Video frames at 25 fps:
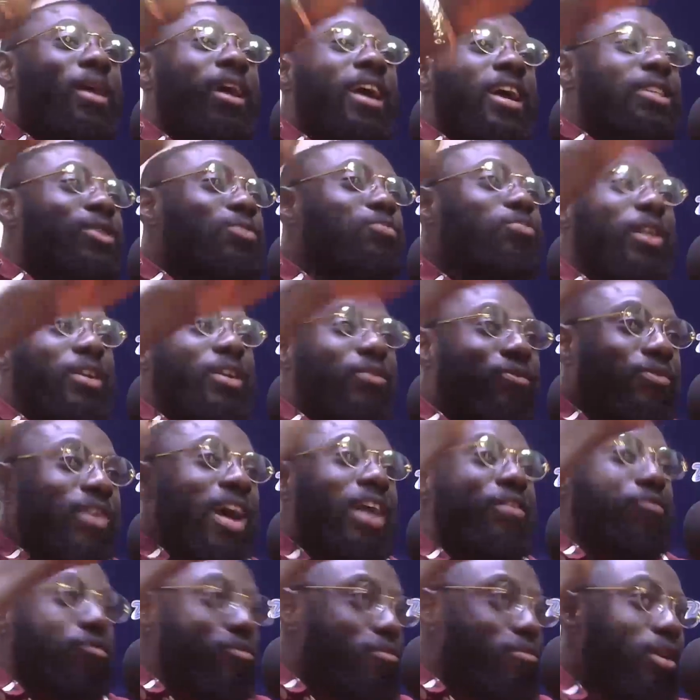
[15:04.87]

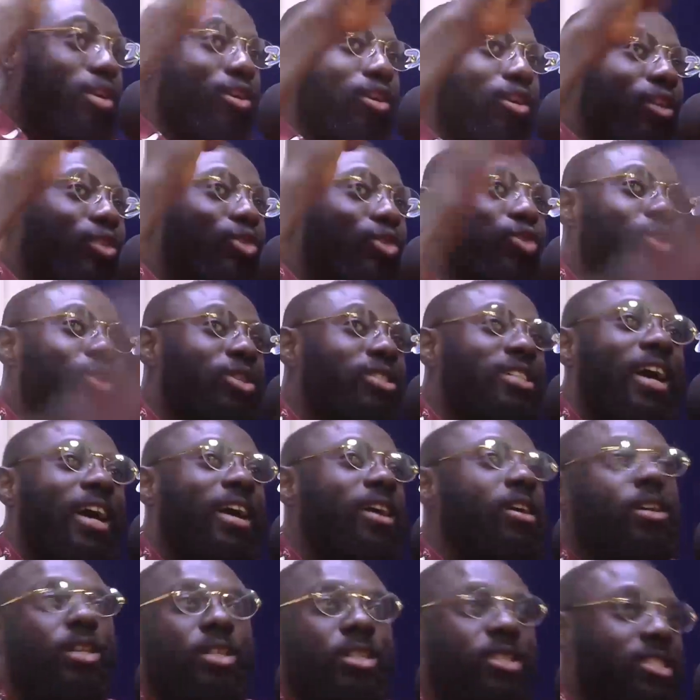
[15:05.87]
8.5 million Twitter
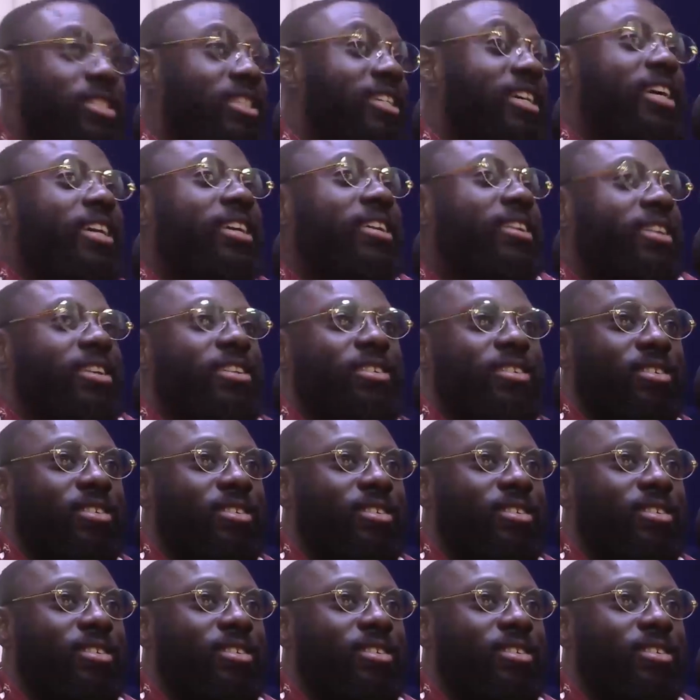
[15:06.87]
300.